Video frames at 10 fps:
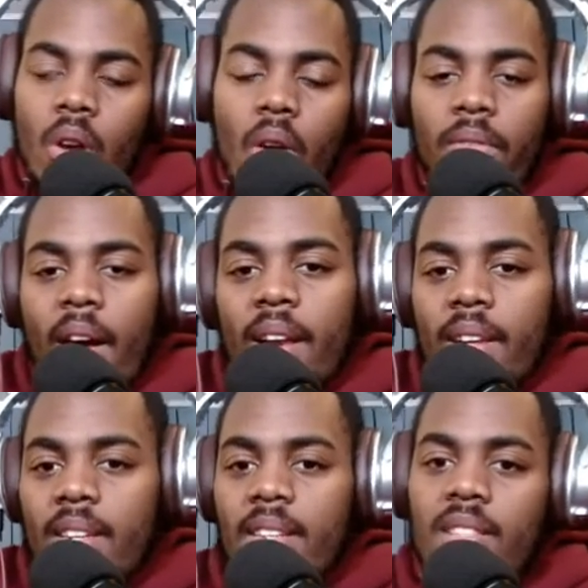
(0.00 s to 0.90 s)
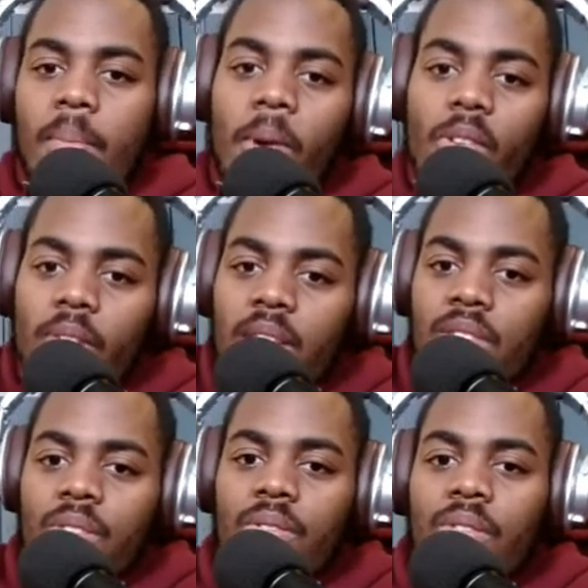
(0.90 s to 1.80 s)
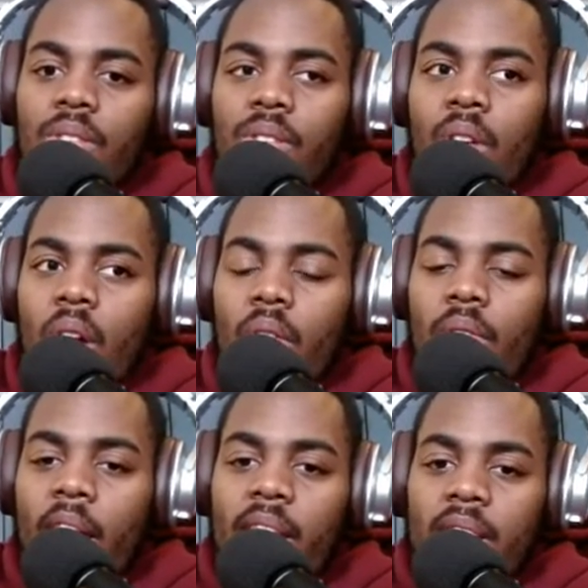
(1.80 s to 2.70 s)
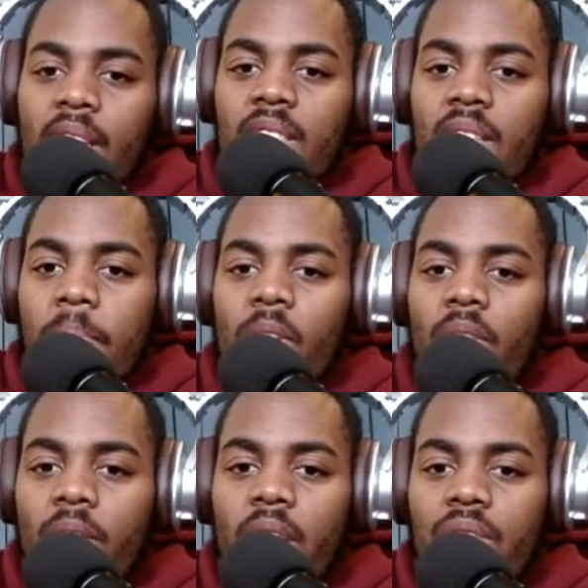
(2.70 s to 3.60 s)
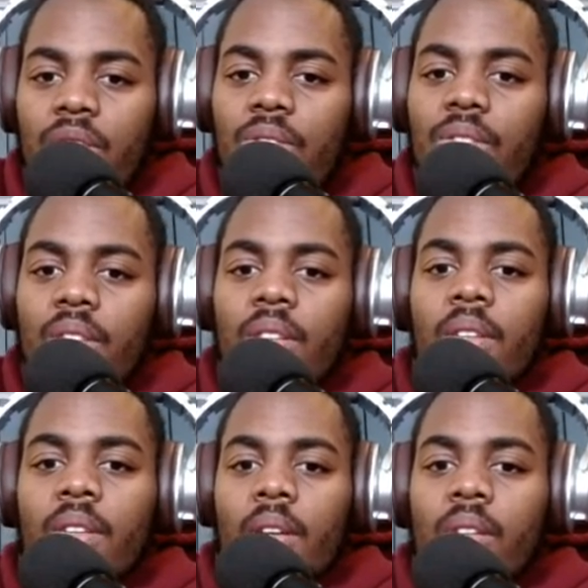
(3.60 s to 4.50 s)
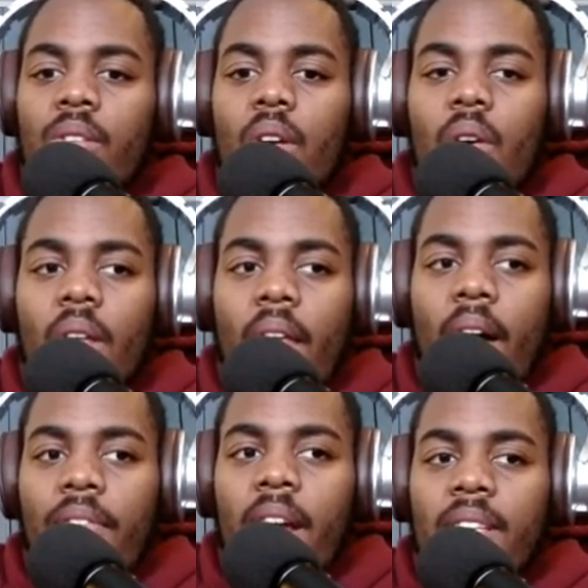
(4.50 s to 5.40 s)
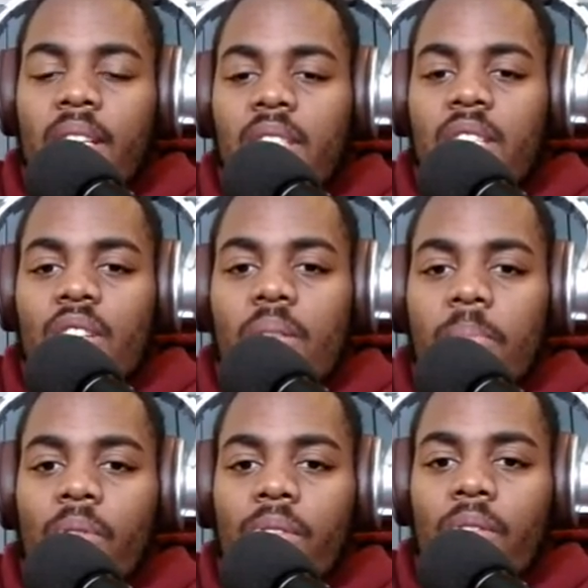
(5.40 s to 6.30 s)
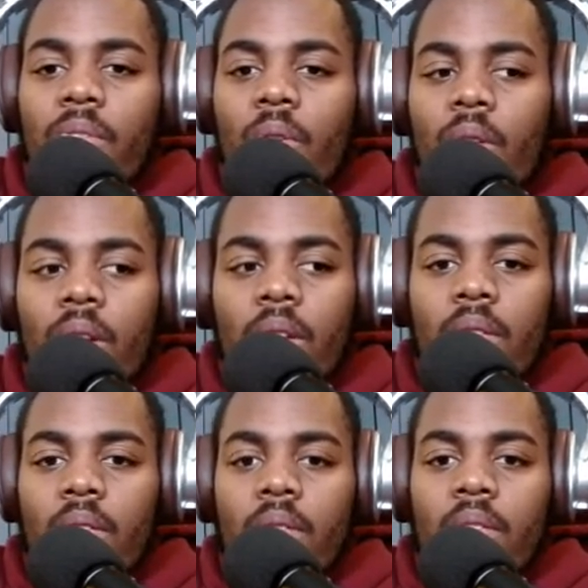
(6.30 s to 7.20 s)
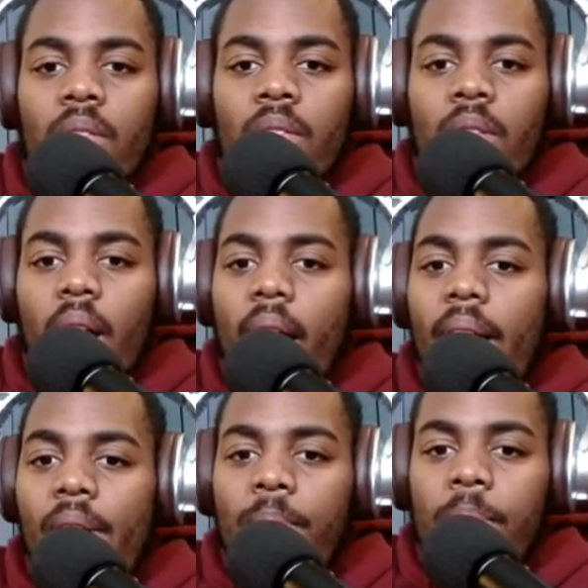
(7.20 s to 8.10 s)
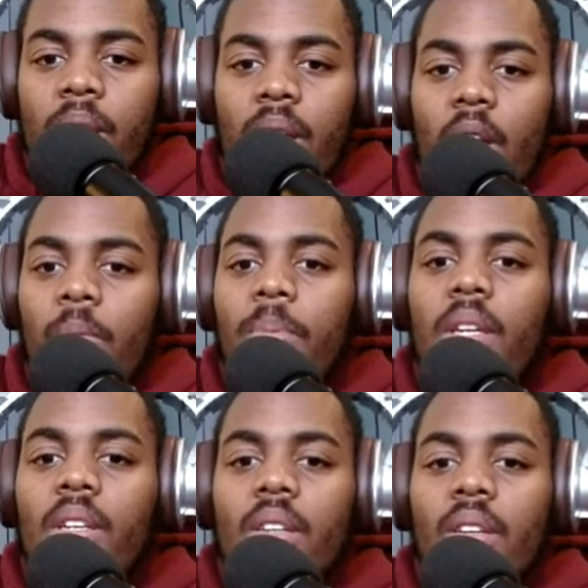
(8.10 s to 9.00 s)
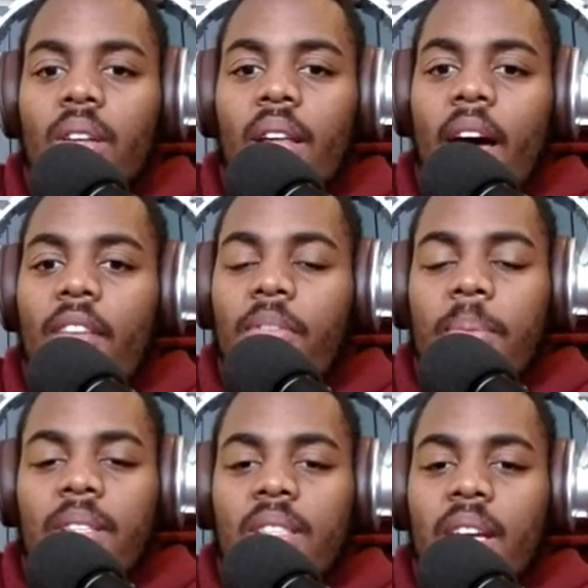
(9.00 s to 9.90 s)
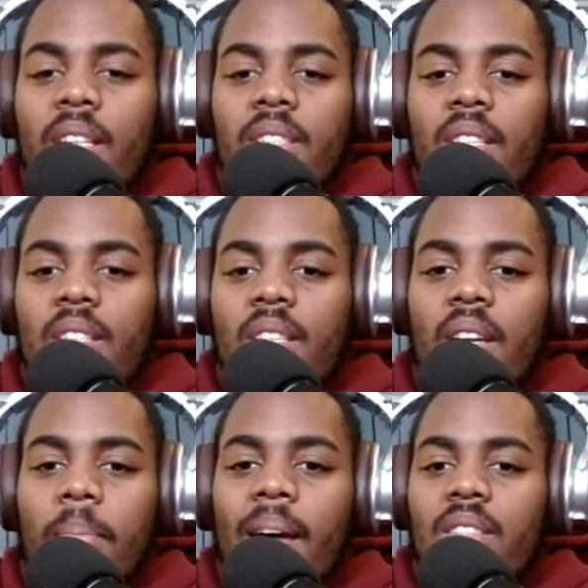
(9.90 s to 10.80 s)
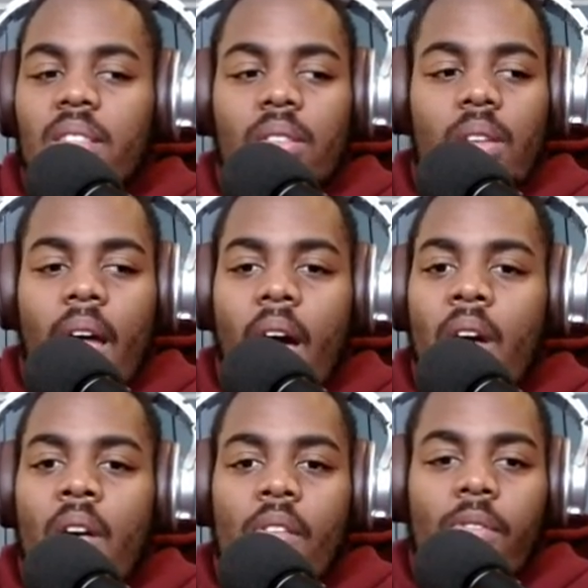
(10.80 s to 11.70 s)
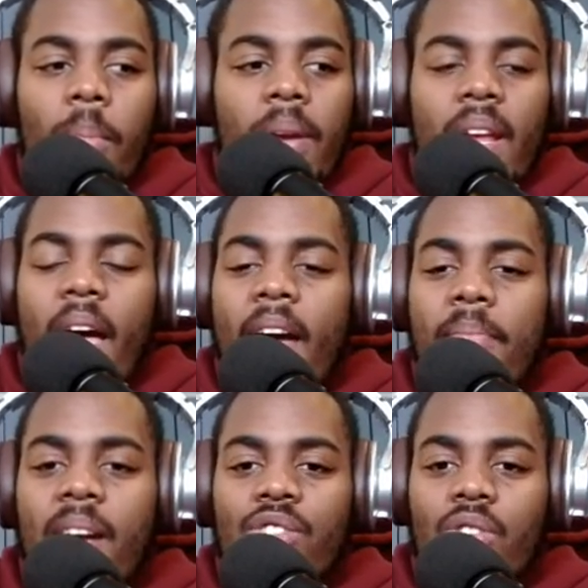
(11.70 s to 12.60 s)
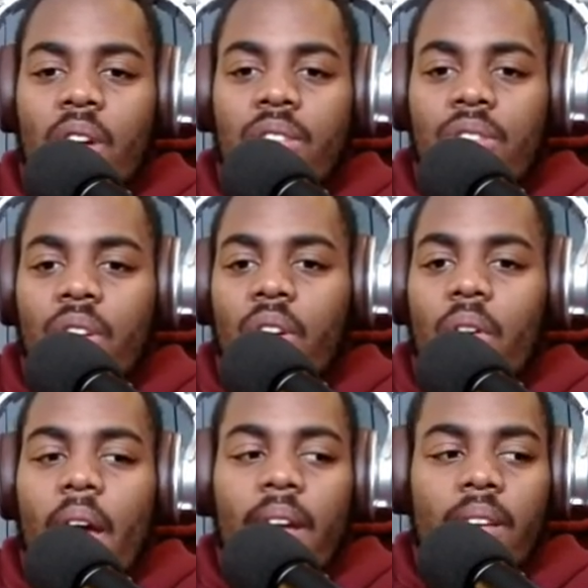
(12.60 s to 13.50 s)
Find the things that motivate you. Find the things that motivate you. Allow for that to continue to move you forward. God, help me. Help me. Allow for me to stay consistent in my zeal. Allow for me to have my structure correct.